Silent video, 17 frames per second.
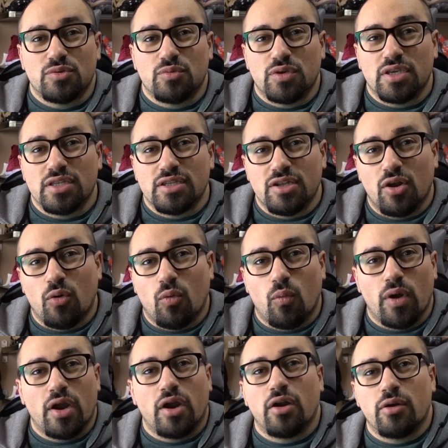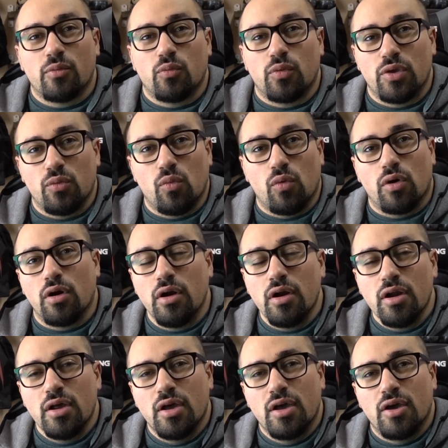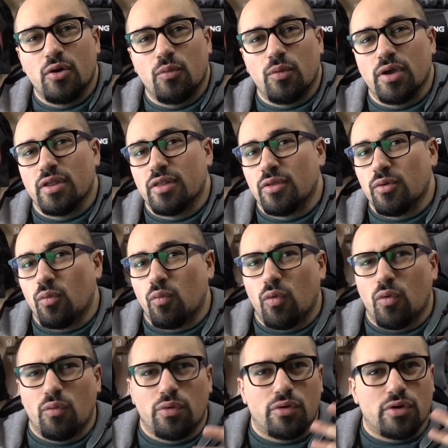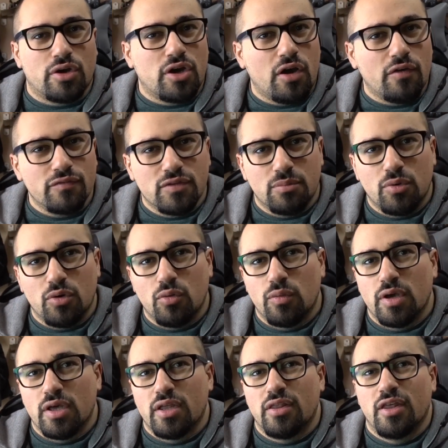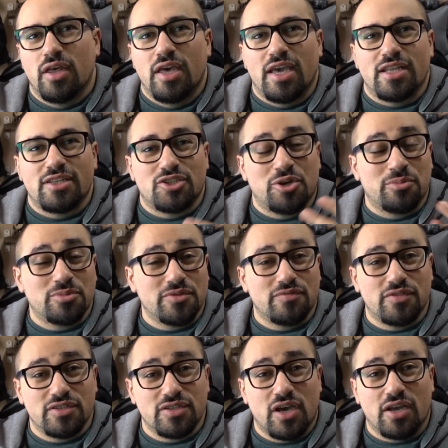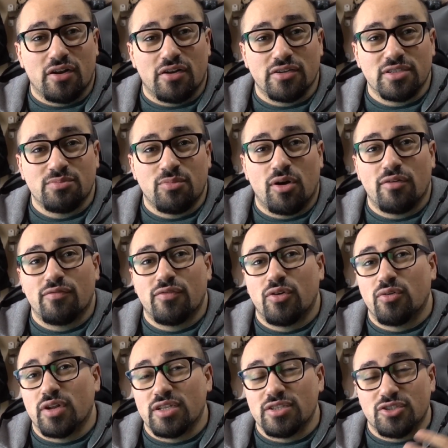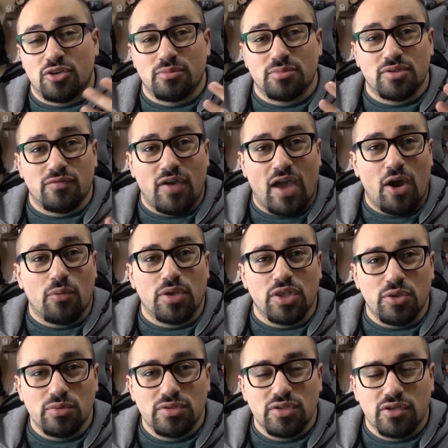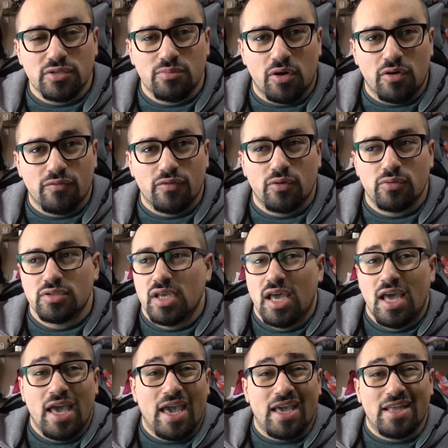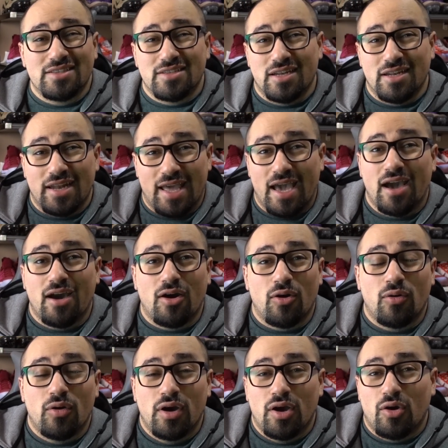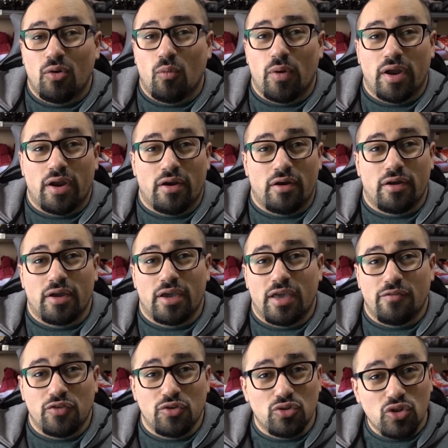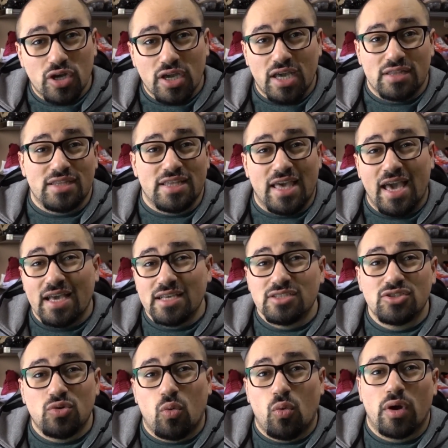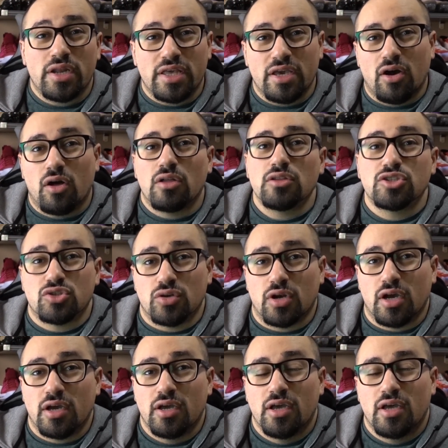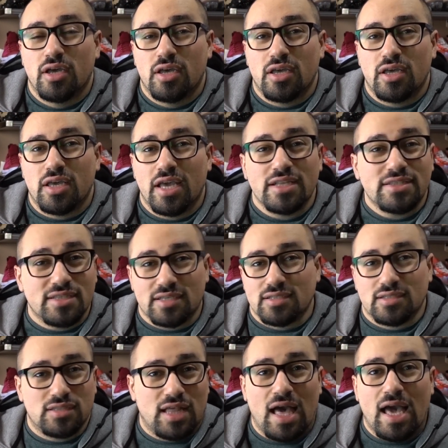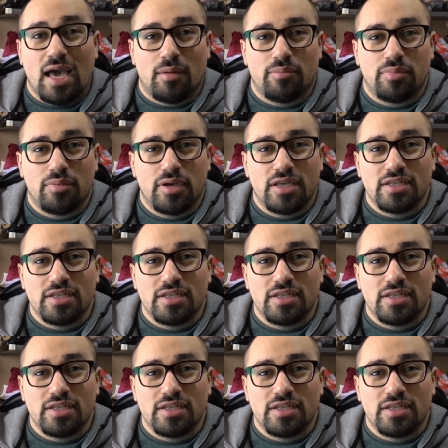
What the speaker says: between, where we were with what we were comfortable with in terms of design on a smartphone, in terms of how we used our smartphones, to now where if you look at the S20 Ultra, it's a slab.